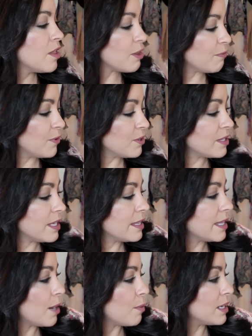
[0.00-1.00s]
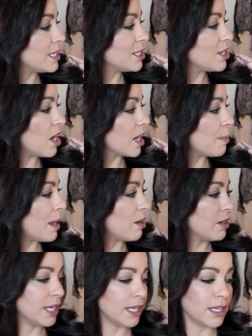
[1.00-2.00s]
the first thing that I wanted to talk
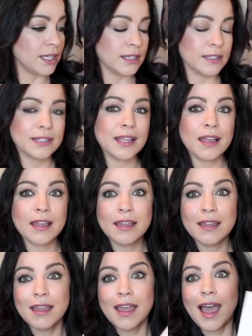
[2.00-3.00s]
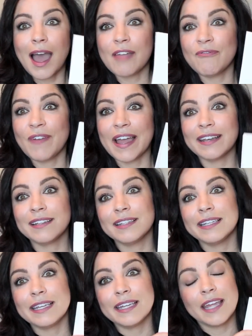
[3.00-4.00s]
about is I
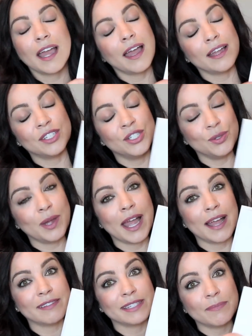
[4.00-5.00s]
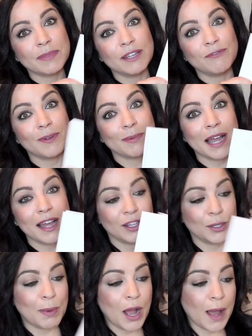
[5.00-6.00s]
finally do have something from
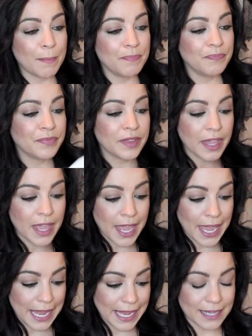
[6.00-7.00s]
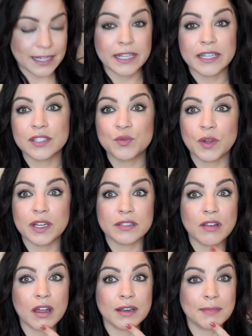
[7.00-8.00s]
ColourPop, and it is what is
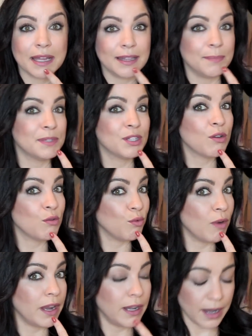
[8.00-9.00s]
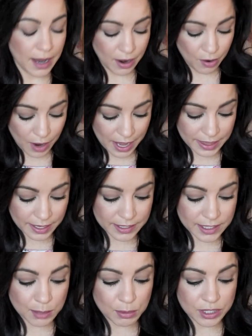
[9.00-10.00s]
on my lips right now. I think
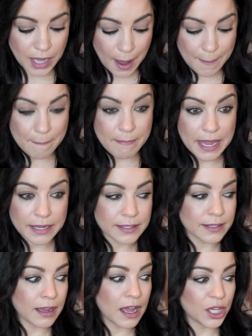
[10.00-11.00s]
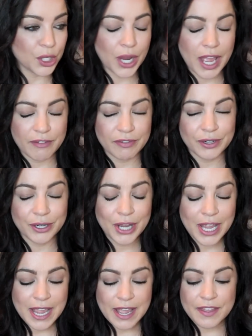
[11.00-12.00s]
it's the most amazing color ever.
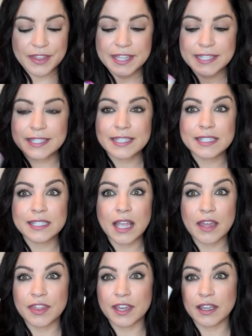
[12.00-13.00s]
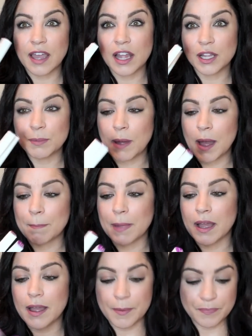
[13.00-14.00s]
This is the
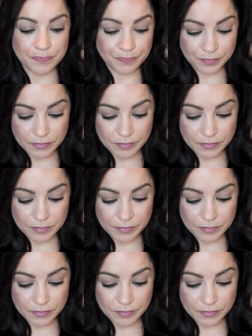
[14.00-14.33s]
ColourPop